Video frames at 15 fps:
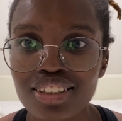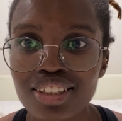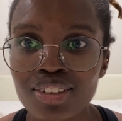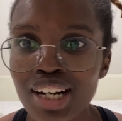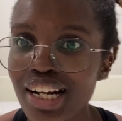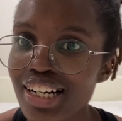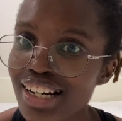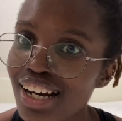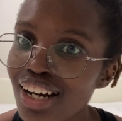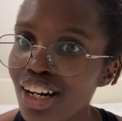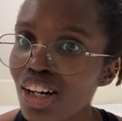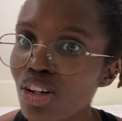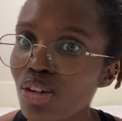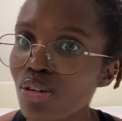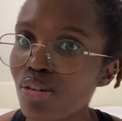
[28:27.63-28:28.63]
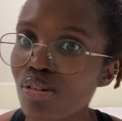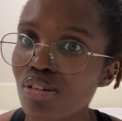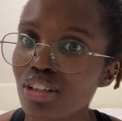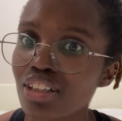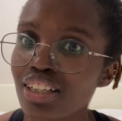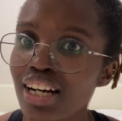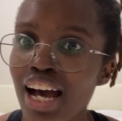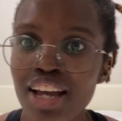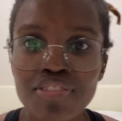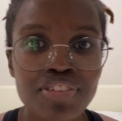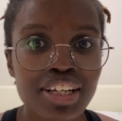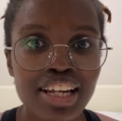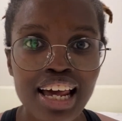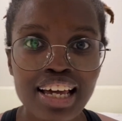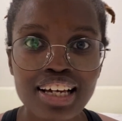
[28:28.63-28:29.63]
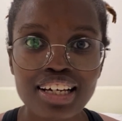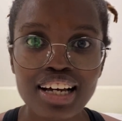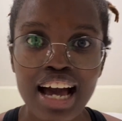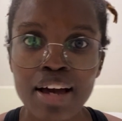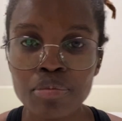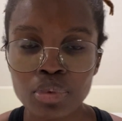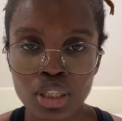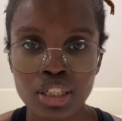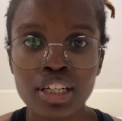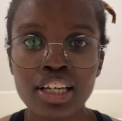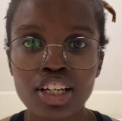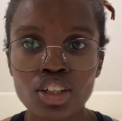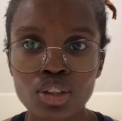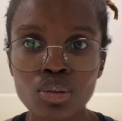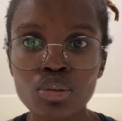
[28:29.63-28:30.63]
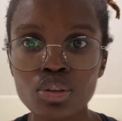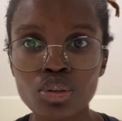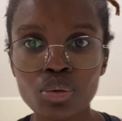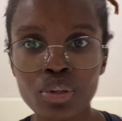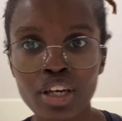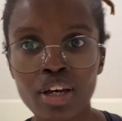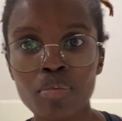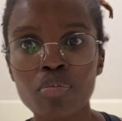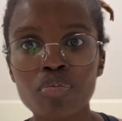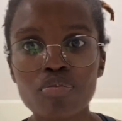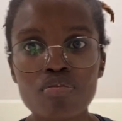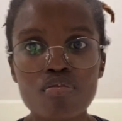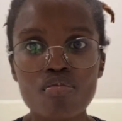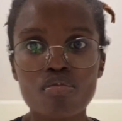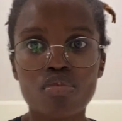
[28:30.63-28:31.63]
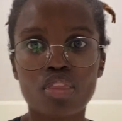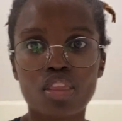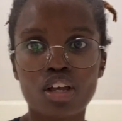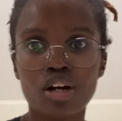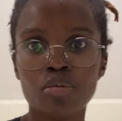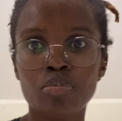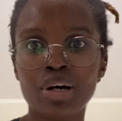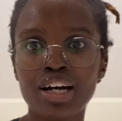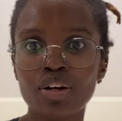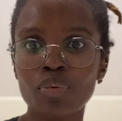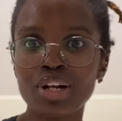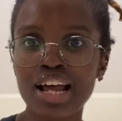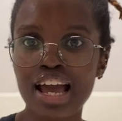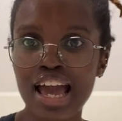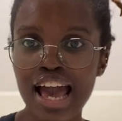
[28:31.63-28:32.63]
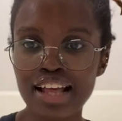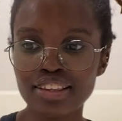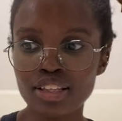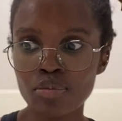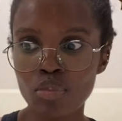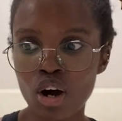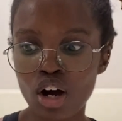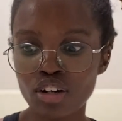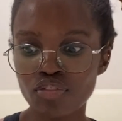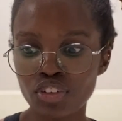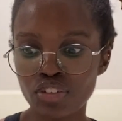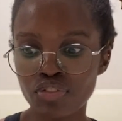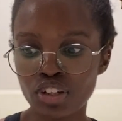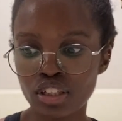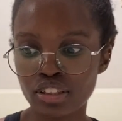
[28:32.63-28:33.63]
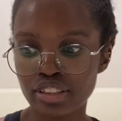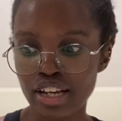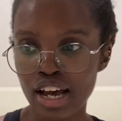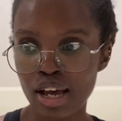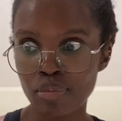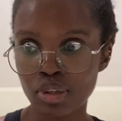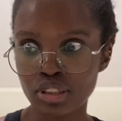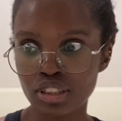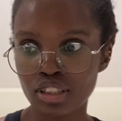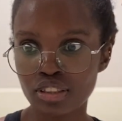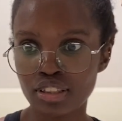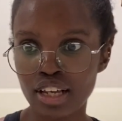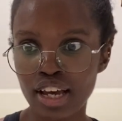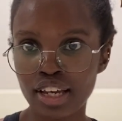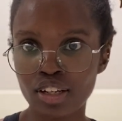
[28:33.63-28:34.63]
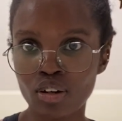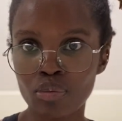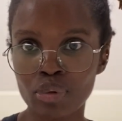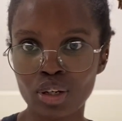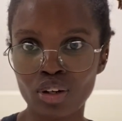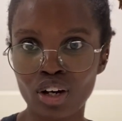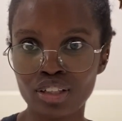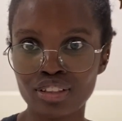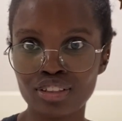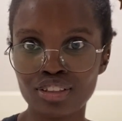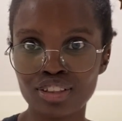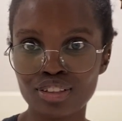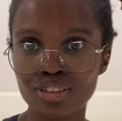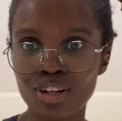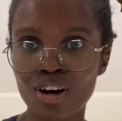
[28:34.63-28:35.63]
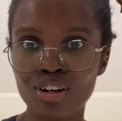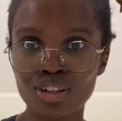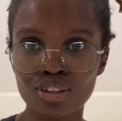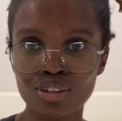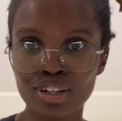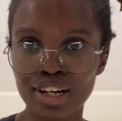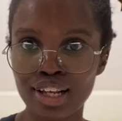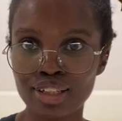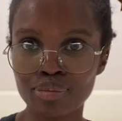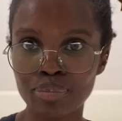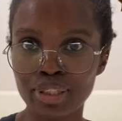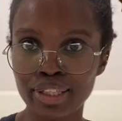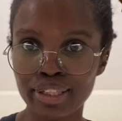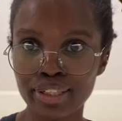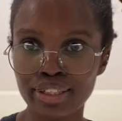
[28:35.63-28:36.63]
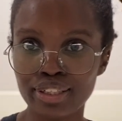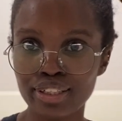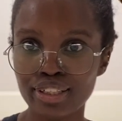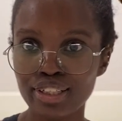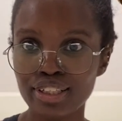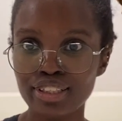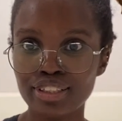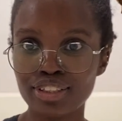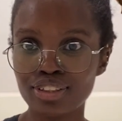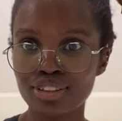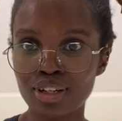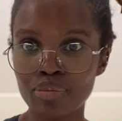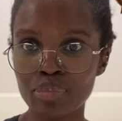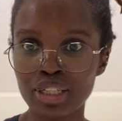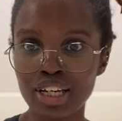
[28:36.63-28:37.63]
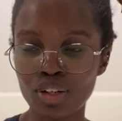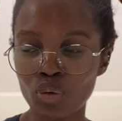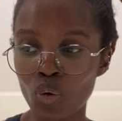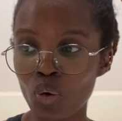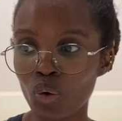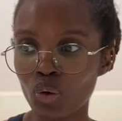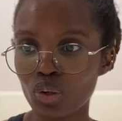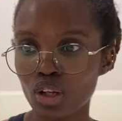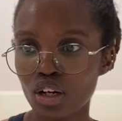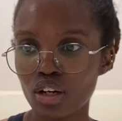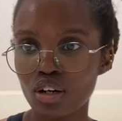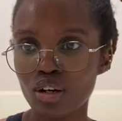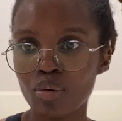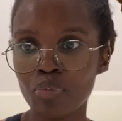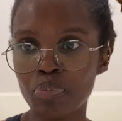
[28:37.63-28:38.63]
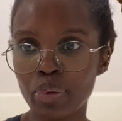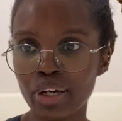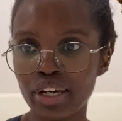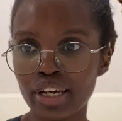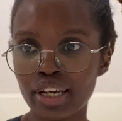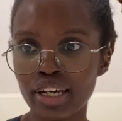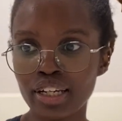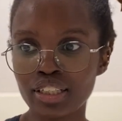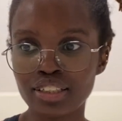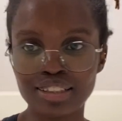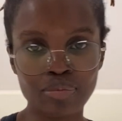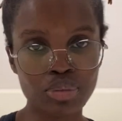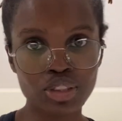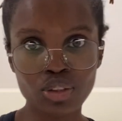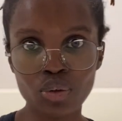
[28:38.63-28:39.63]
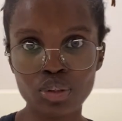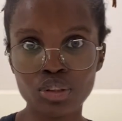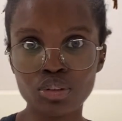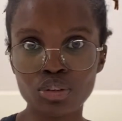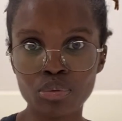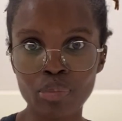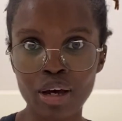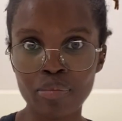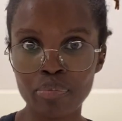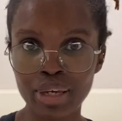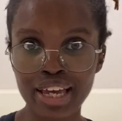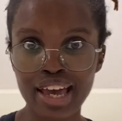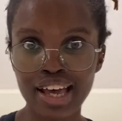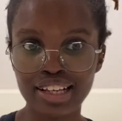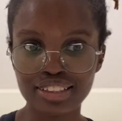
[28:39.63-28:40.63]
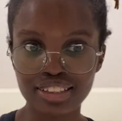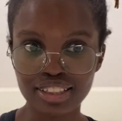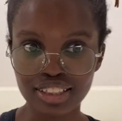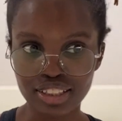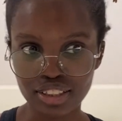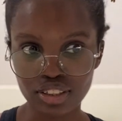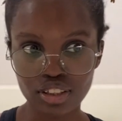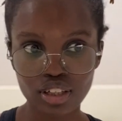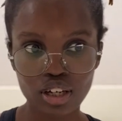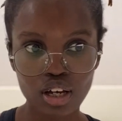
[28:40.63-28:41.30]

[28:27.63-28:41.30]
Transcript: right now. I feel like I'm gonna get used to them, but when I had them on for the first time, I was just like, oh my god, this does not look like me. This is not me at all. But because I'm so used to my big ass teeth.